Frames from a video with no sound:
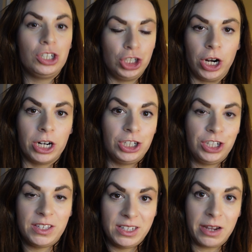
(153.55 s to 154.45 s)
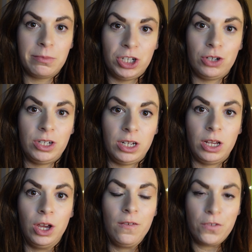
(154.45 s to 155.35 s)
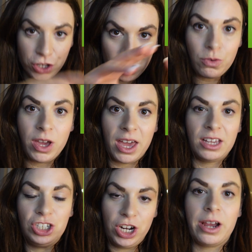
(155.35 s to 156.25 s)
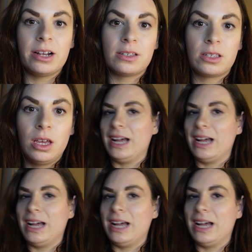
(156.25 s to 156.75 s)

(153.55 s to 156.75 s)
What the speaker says: charge the stamp duty for UK shares.